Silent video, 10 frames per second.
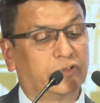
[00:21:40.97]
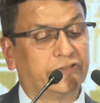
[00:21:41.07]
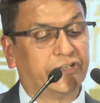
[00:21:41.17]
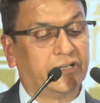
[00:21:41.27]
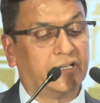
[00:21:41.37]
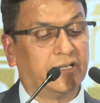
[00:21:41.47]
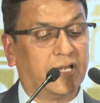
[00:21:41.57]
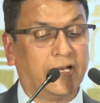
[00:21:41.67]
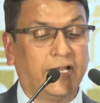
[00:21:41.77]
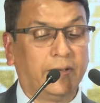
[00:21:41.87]

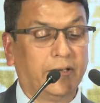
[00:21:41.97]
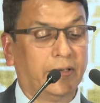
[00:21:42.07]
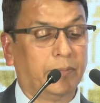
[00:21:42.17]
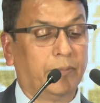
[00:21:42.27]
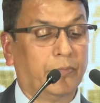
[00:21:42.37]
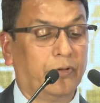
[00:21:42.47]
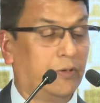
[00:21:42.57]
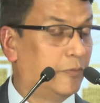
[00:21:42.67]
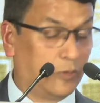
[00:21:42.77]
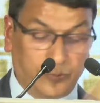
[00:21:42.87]
Sankaranarayanan
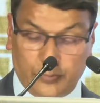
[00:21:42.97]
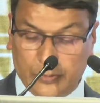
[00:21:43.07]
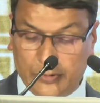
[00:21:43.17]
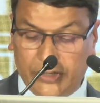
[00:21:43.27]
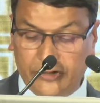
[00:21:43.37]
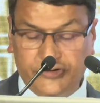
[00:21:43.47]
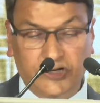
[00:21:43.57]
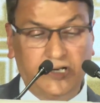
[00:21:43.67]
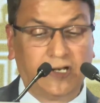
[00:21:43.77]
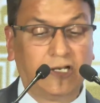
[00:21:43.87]
uh,
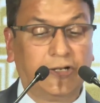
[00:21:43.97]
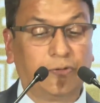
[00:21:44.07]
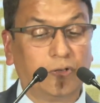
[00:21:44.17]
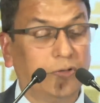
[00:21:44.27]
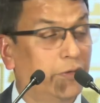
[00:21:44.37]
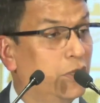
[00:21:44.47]
initially and later on.